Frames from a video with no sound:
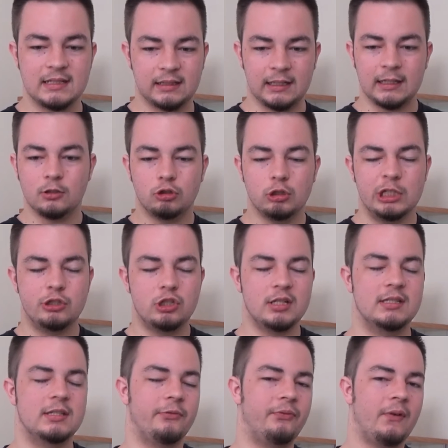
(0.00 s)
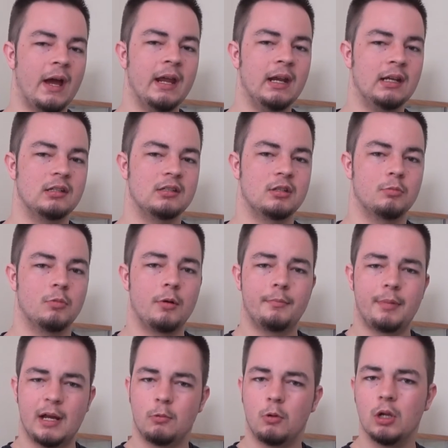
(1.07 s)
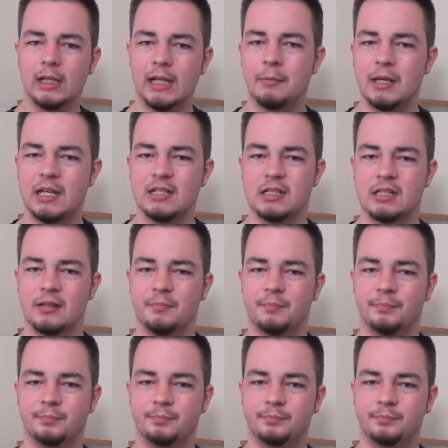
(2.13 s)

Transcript: literally just defining someone by what limits them.